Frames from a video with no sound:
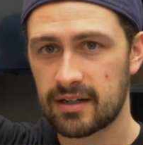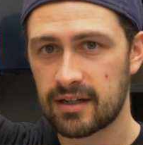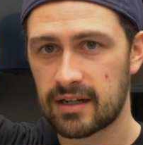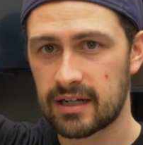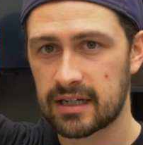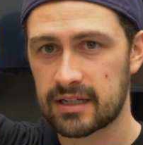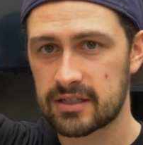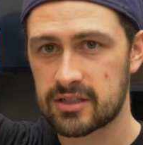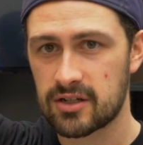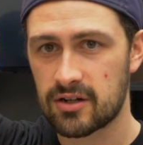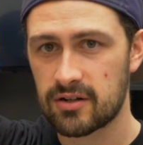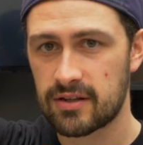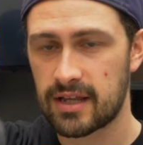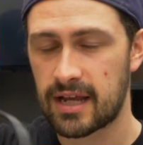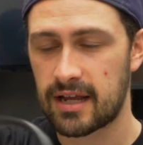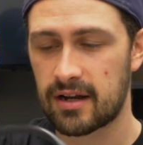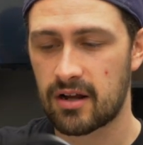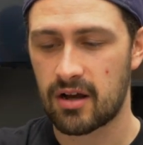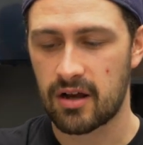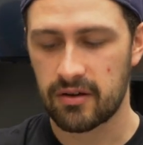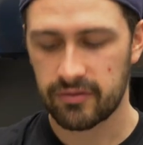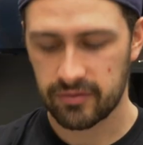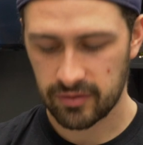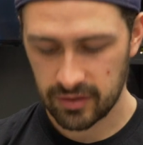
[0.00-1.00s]
I can turn that
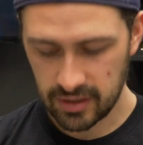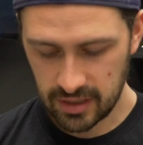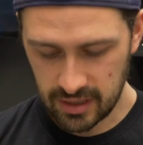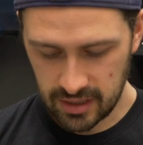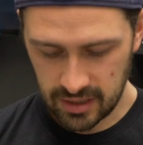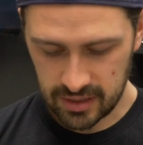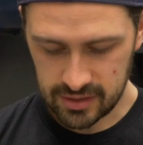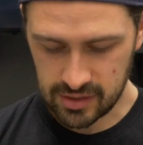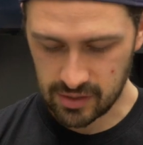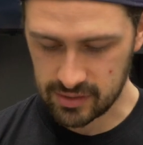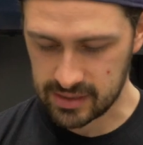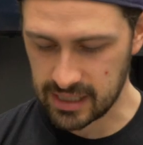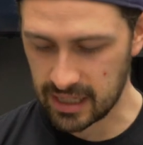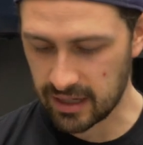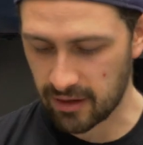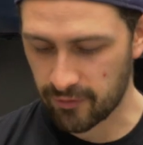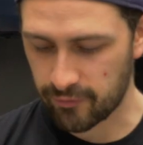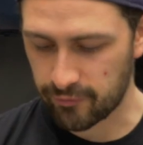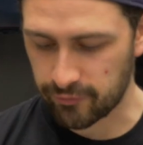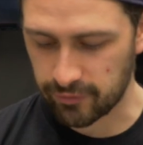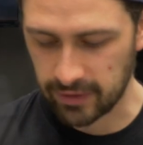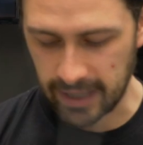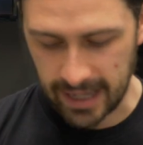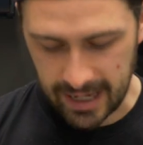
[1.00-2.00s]
off. So it's like a
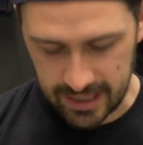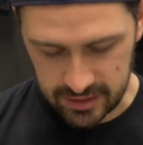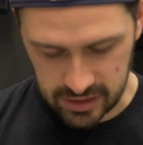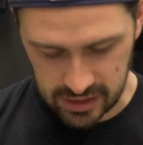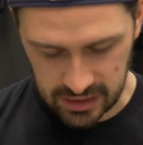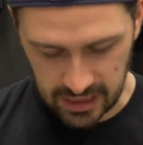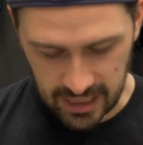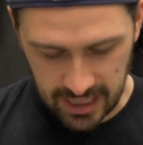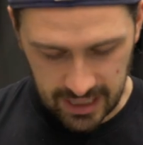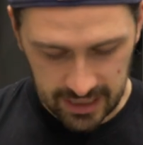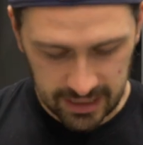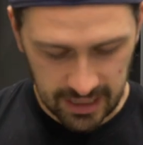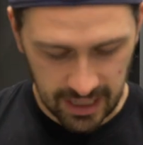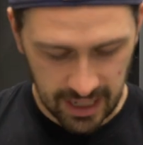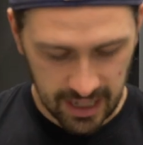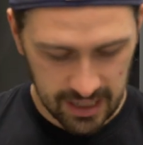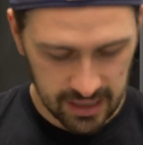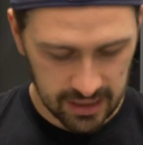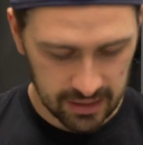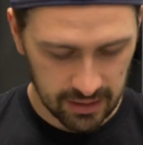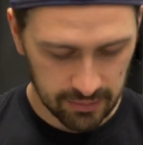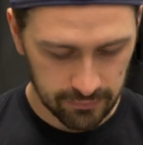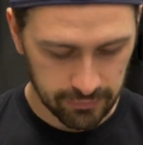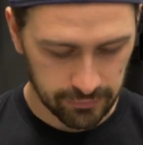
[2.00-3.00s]
flashlight and
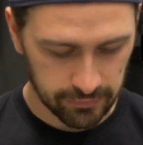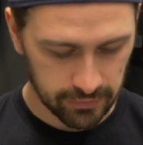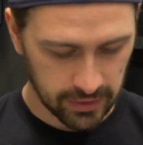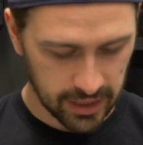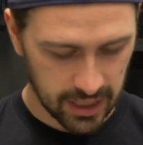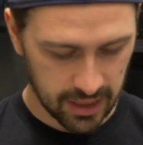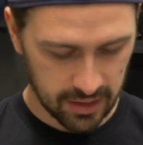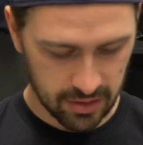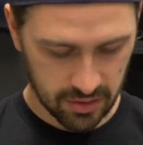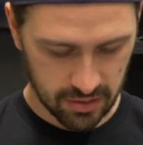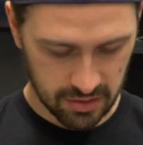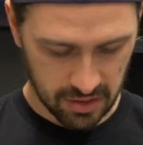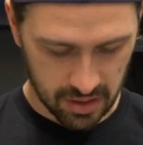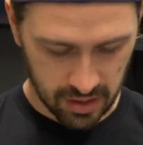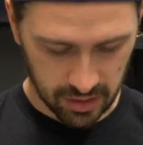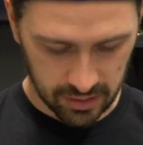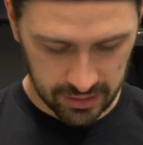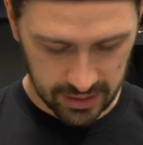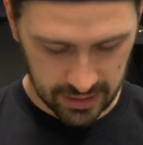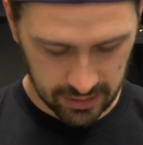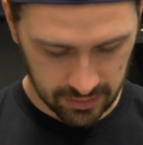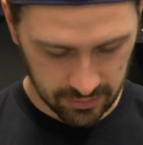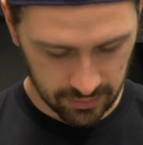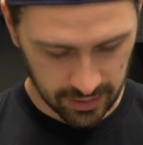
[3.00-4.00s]
an inflator
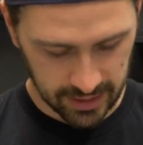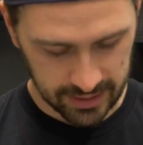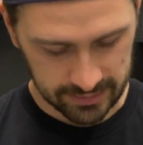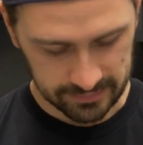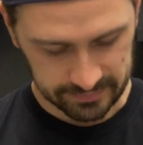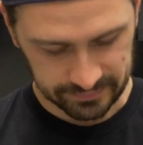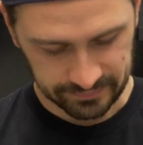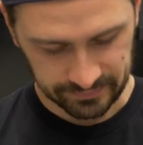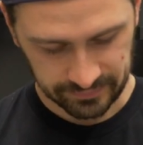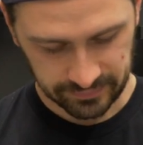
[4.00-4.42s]
all in one.